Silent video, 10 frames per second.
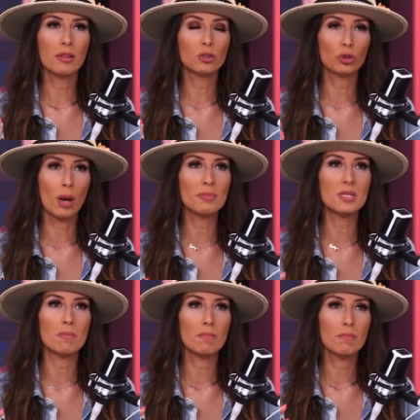
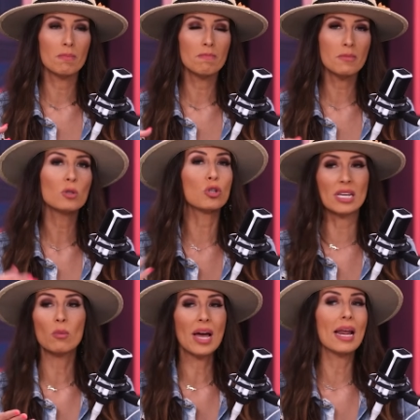Trump's,
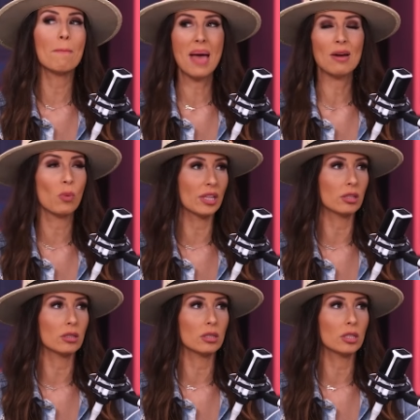he went and met
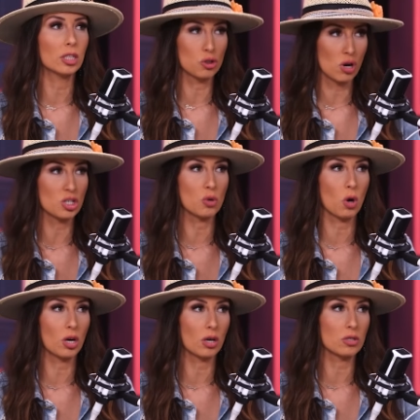with construction
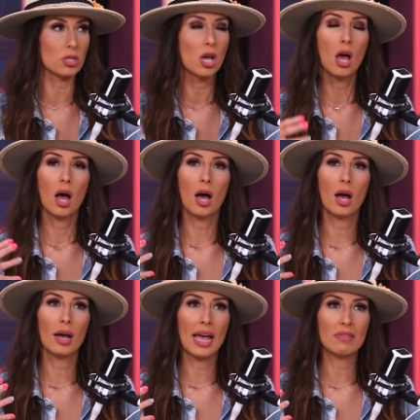workers
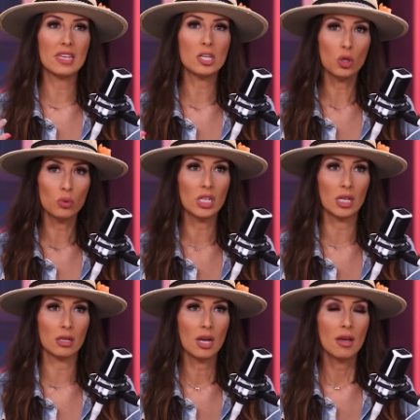and the
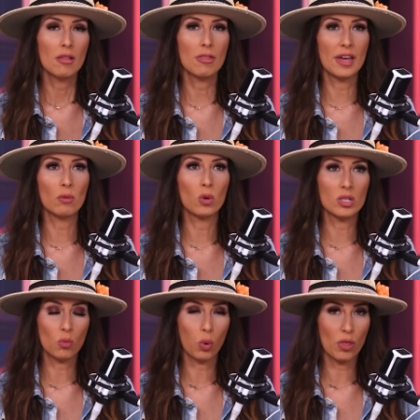union that
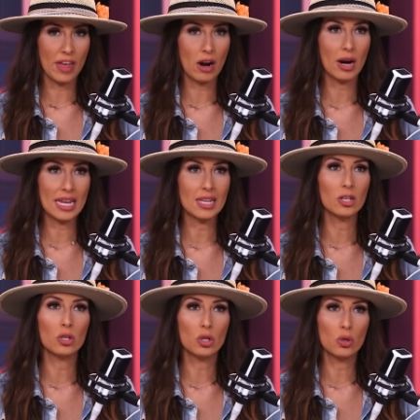were there in
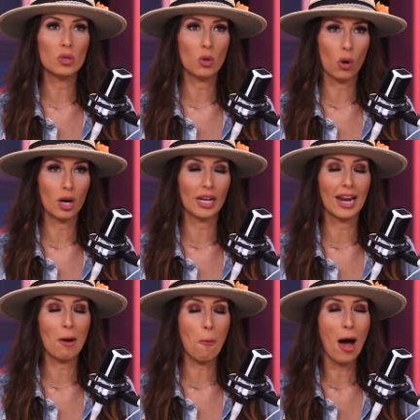New York.
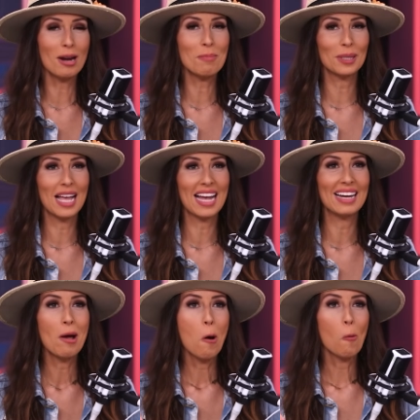And I want to
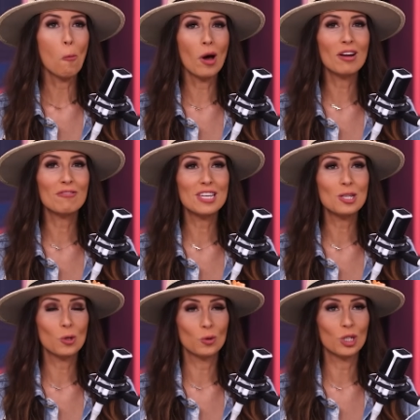play one of the
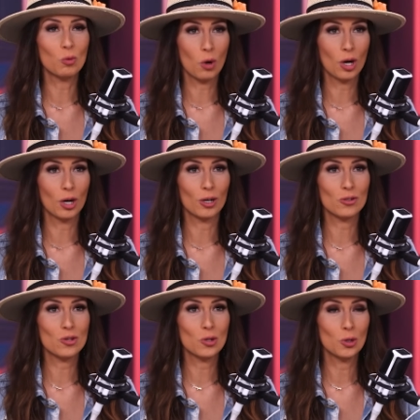union
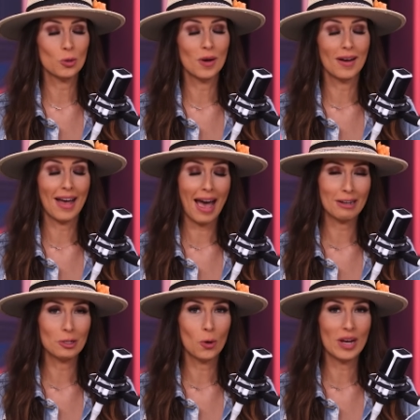workers who
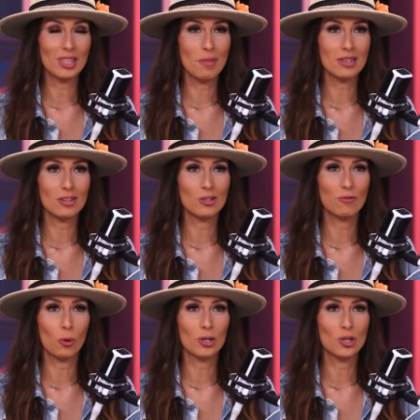had quite the message
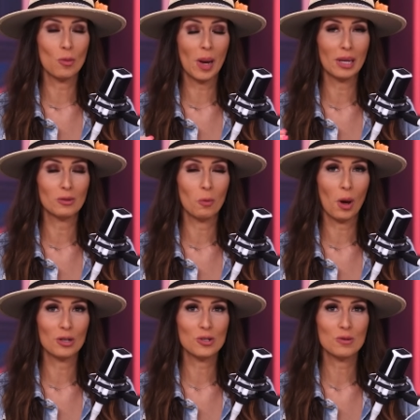for Joe Biden.
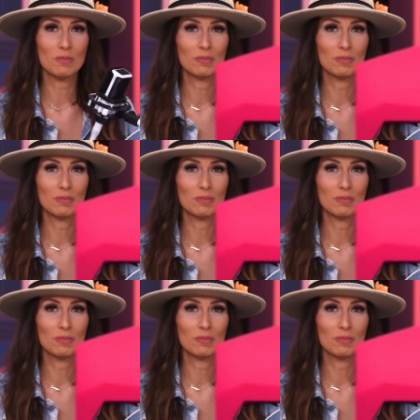Watch.